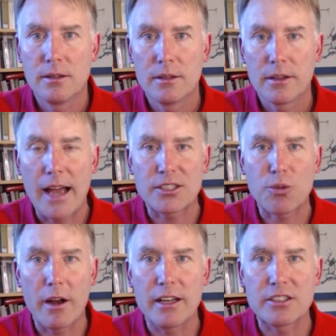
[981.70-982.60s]
That's
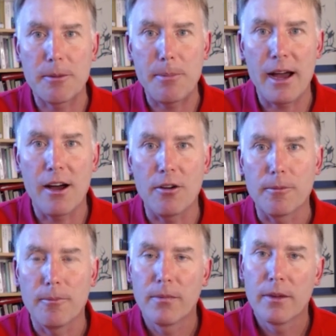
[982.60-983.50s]
what it's about.
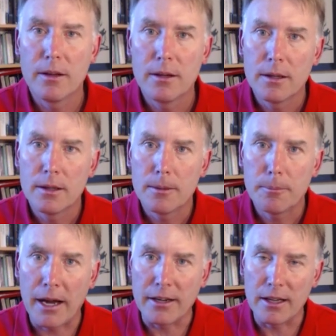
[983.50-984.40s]

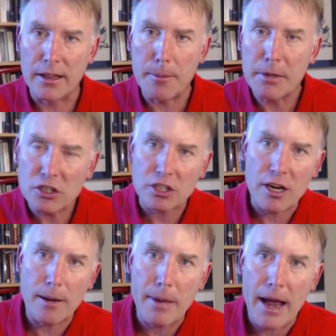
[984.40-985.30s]
But let me just
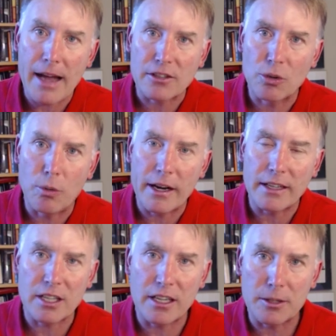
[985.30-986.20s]
come back to what I
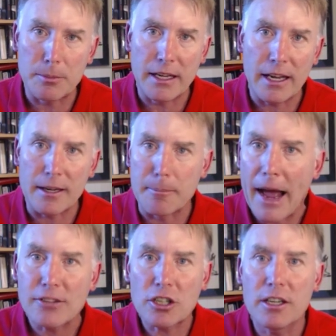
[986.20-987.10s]
said at the beginning.
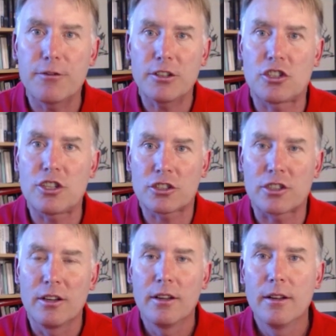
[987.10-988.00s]
Imagine if it's just
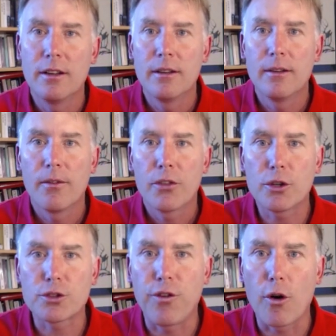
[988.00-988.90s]

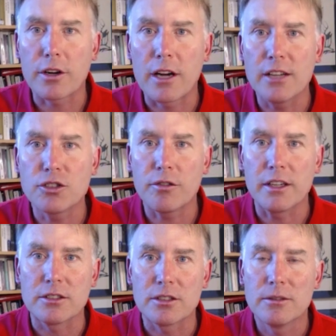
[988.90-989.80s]
those 4
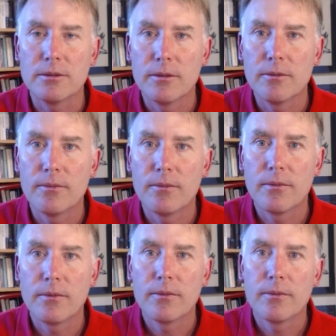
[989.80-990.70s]
countries.
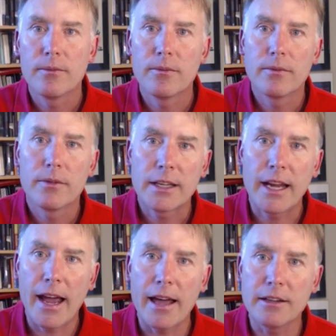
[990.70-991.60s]

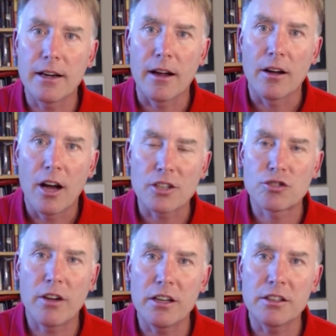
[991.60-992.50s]
Canada,
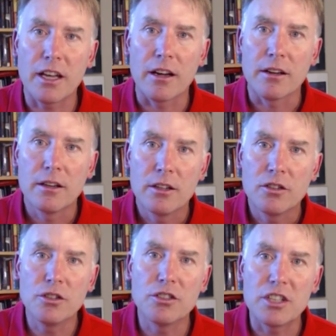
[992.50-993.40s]
Australia,
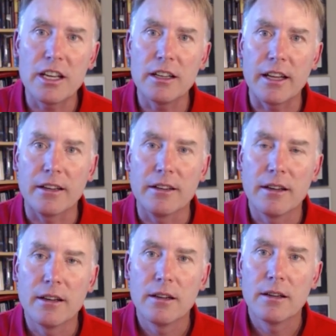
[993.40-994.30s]
New Zealand,
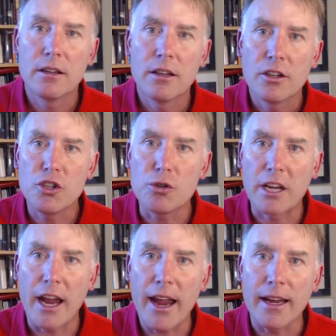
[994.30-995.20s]

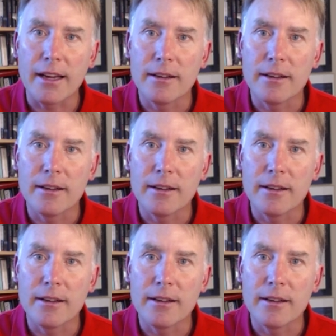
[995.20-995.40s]
UK.